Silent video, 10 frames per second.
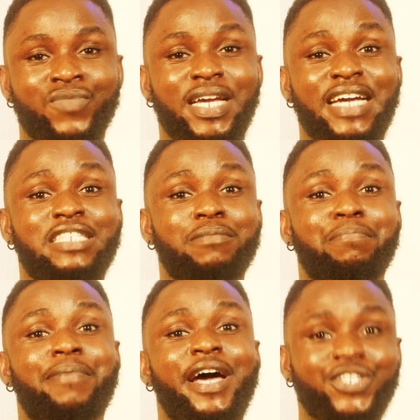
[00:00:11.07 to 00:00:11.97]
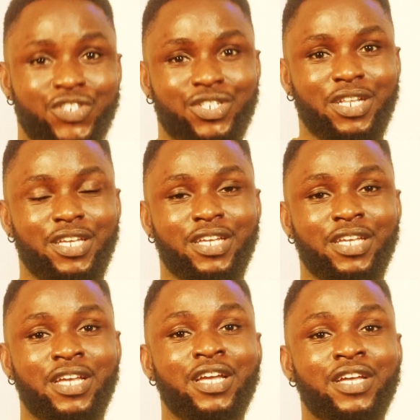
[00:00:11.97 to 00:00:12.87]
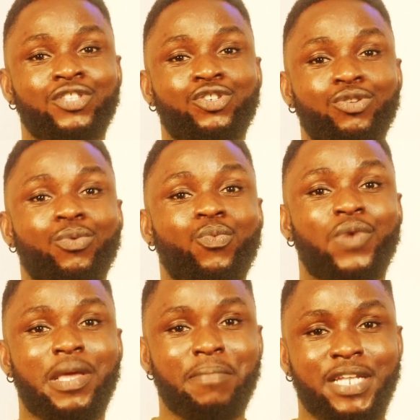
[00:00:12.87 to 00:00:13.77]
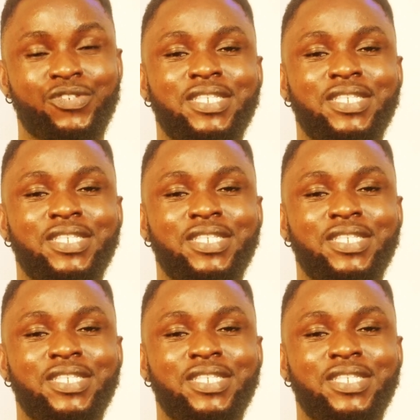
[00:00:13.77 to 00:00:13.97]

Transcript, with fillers: especially to women.